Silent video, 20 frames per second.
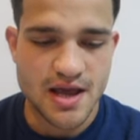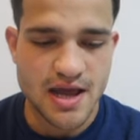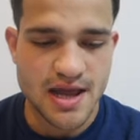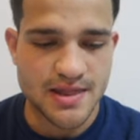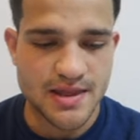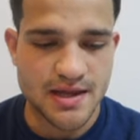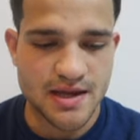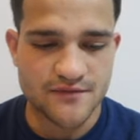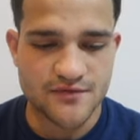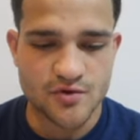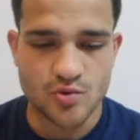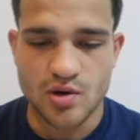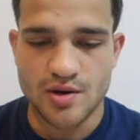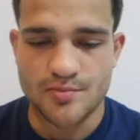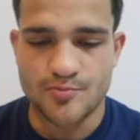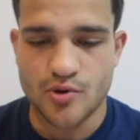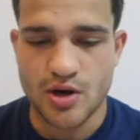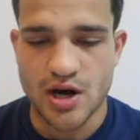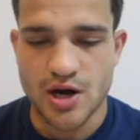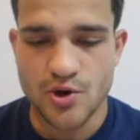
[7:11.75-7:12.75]
And then if you
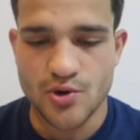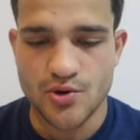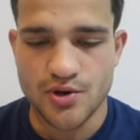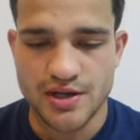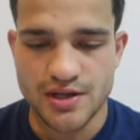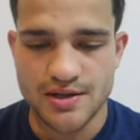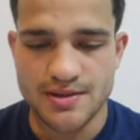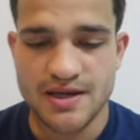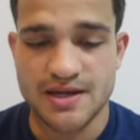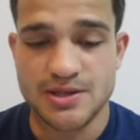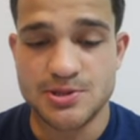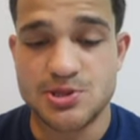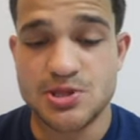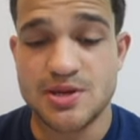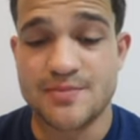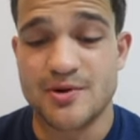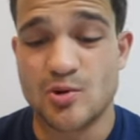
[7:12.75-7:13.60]
want priority, they can ship